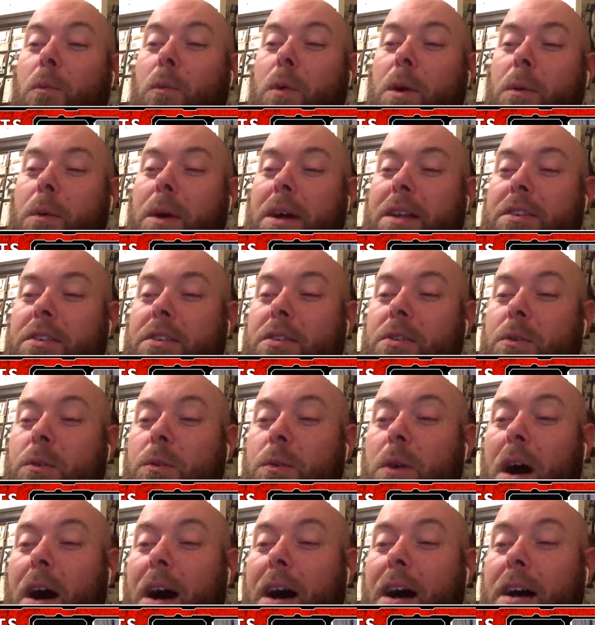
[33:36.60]
we went to
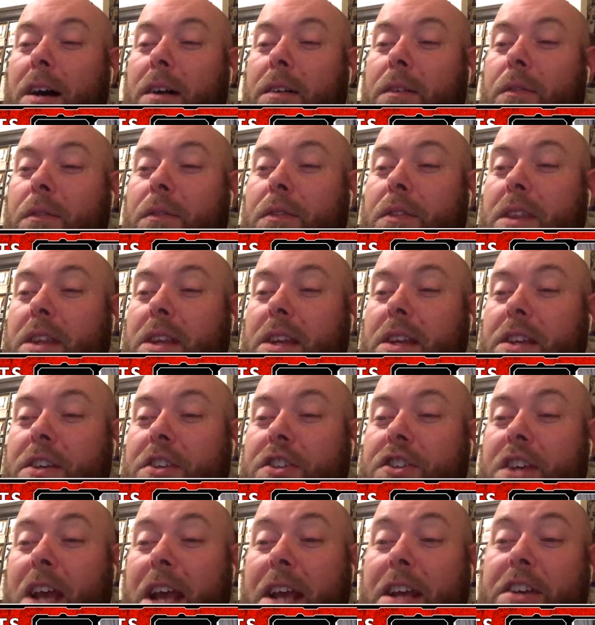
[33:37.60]
the
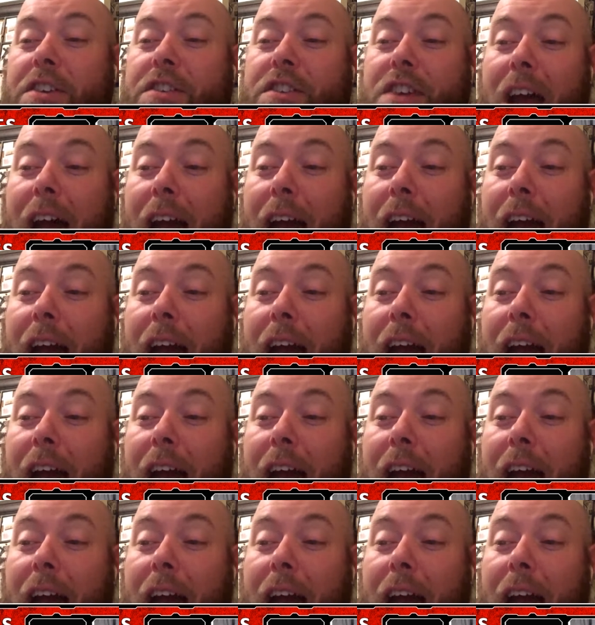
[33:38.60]
Shake Shack.